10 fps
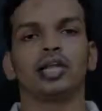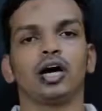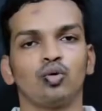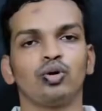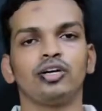
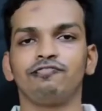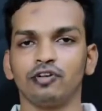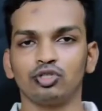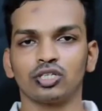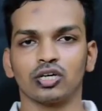Now in
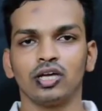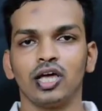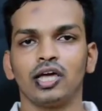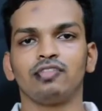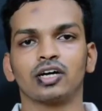future,
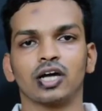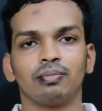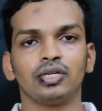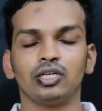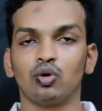if the
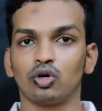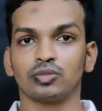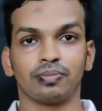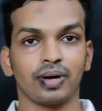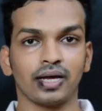company
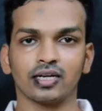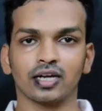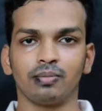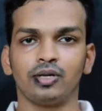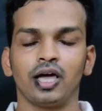goes
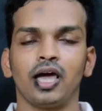bankrupt